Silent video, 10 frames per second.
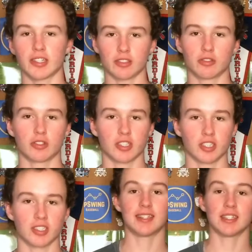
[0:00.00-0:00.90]
like
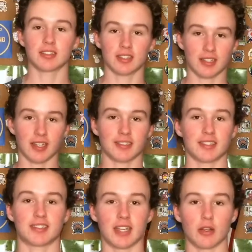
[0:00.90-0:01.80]
nutrition, these are the things
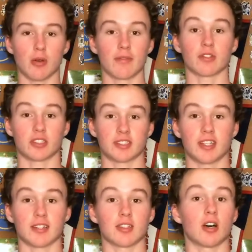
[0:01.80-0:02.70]
that set you up for
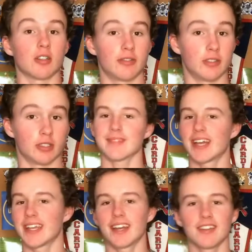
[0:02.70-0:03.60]
success on the field.
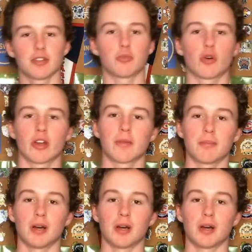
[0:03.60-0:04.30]
I get it, they're boring,